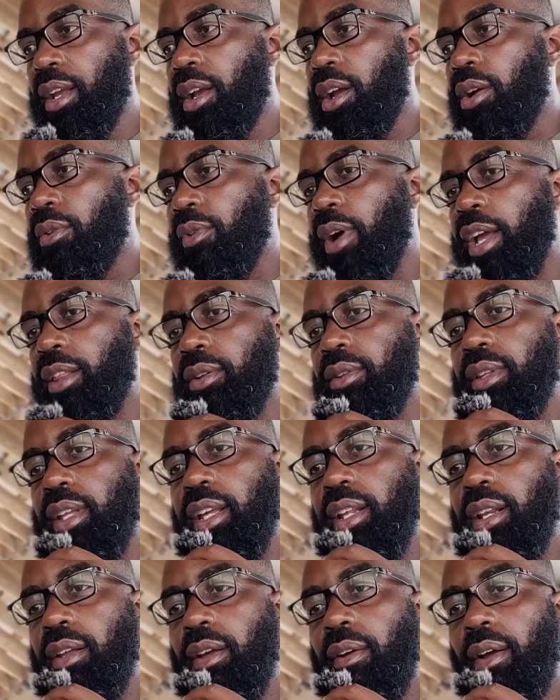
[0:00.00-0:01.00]
rather
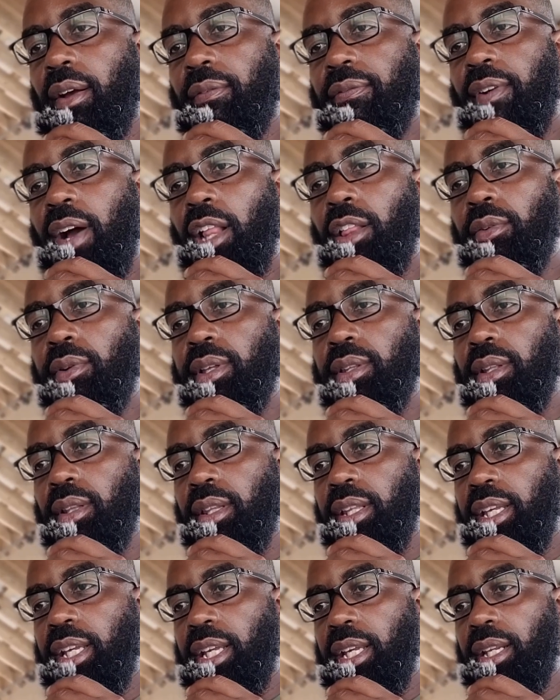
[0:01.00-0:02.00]
than following the
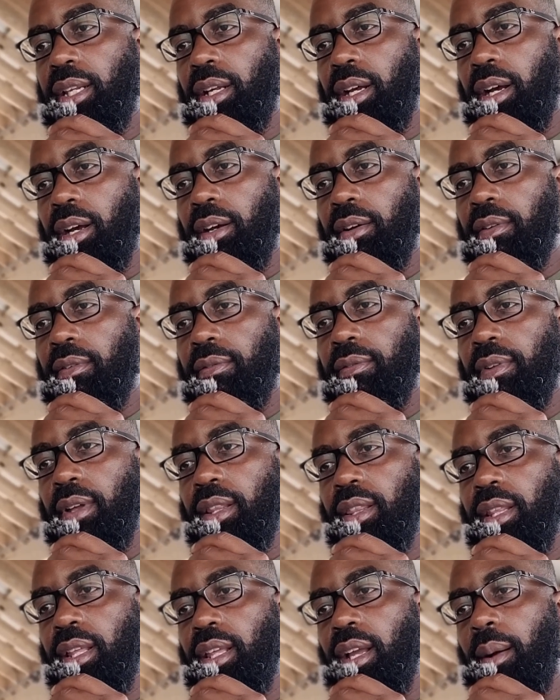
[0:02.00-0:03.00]
lead of
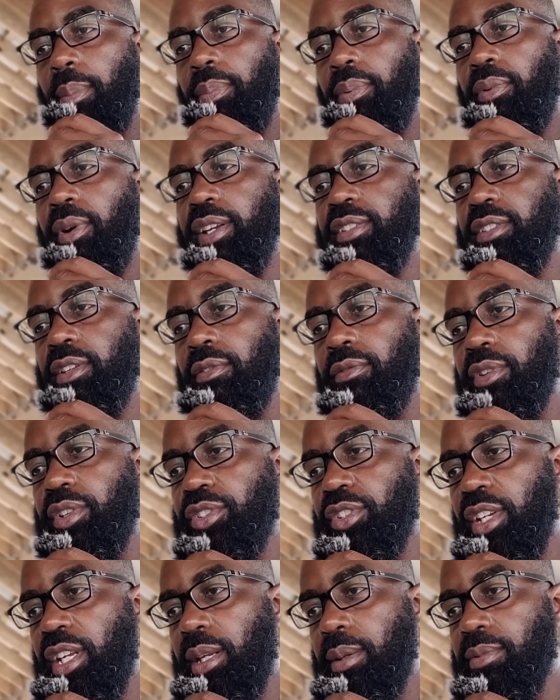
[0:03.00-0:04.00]
oppressive
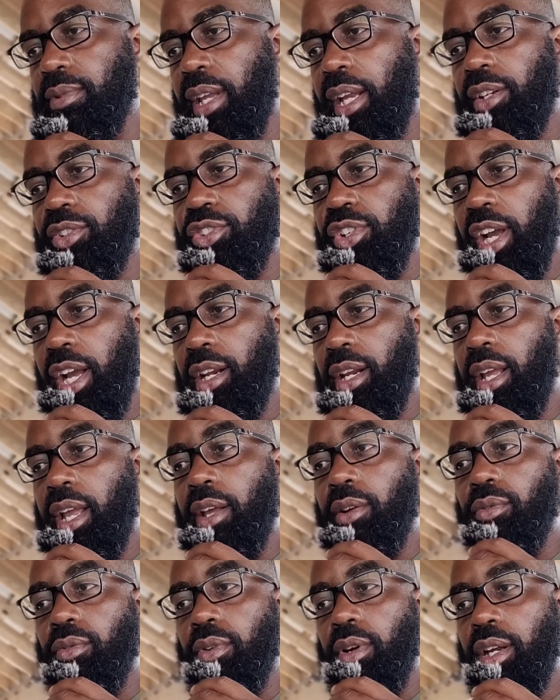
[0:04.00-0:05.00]
regimes like China
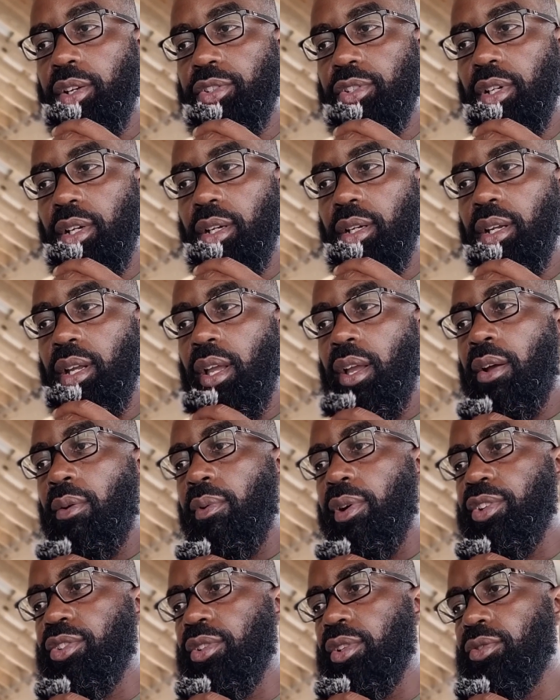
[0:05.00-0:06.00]
and Russia,
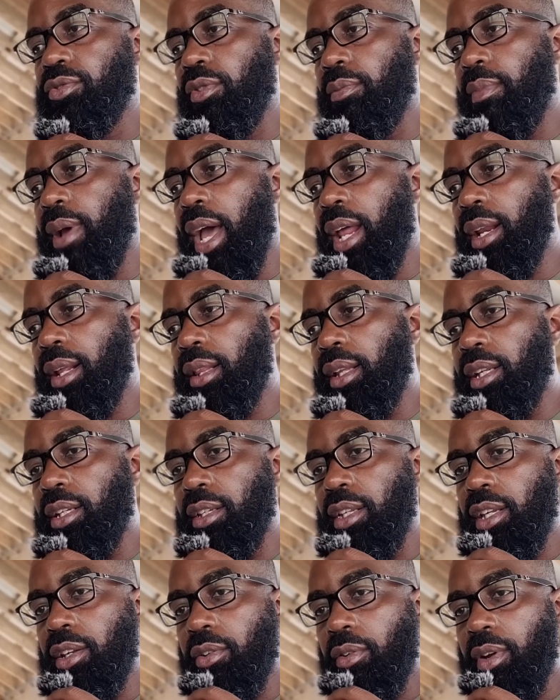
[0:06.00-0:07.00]
we should dramatically
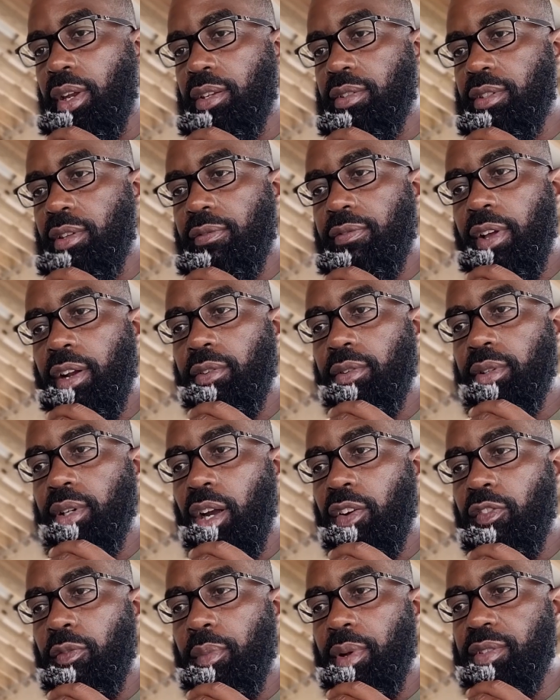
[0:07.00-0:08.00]
decrease the federal
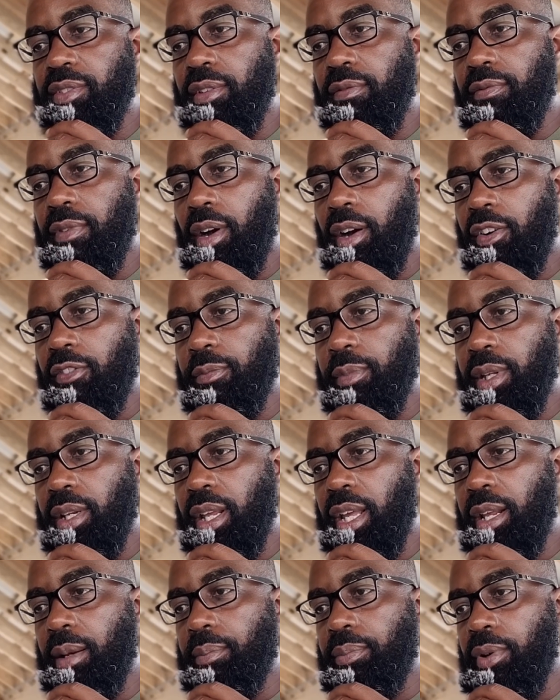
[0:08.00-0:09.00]
government's
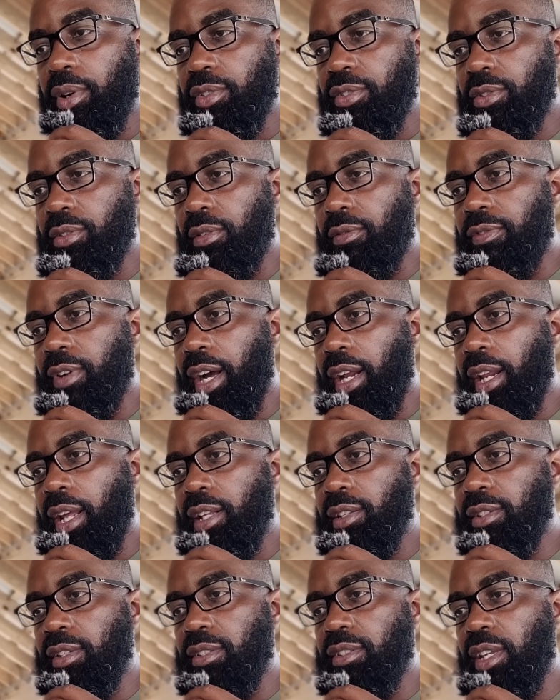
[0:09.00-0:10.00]
involvement in personal
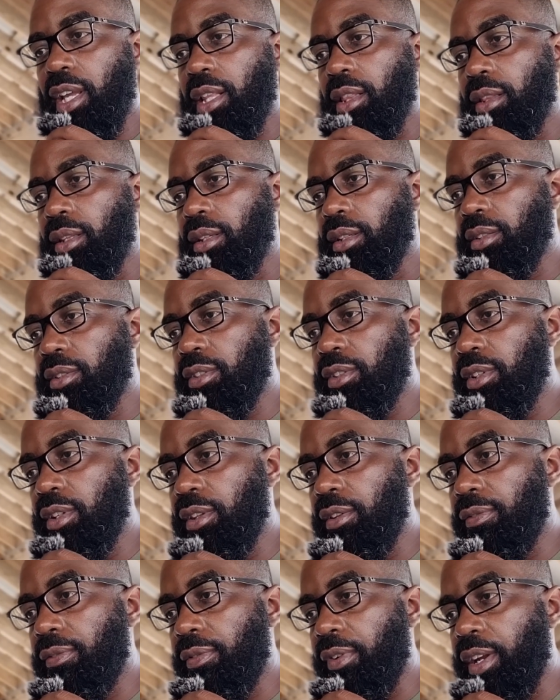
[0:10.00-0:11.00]
finances and look to
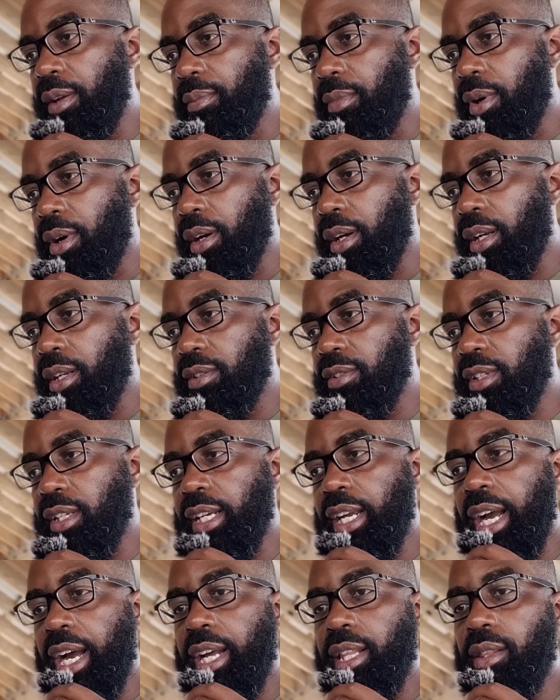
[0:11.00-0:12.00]
the free market to
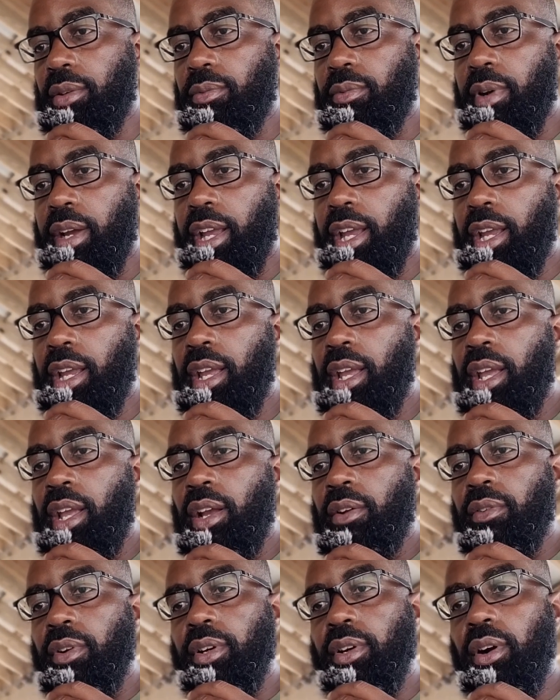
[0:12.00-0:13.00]
guide the way
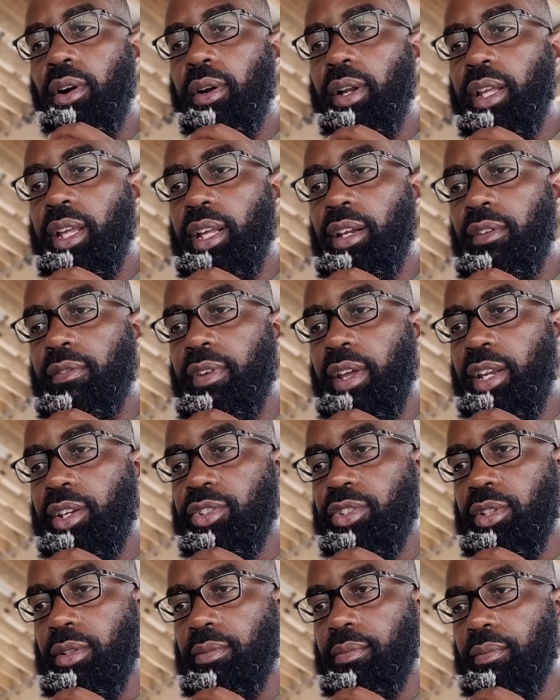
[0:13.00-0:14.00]
regarding
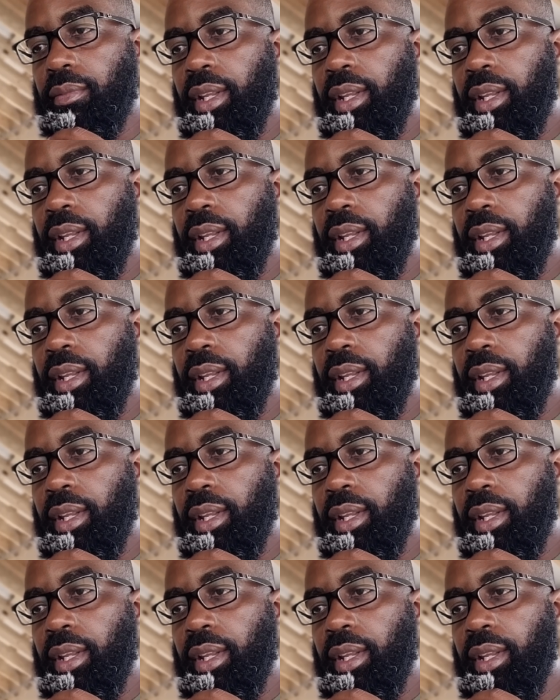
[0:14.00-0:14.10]
innovation.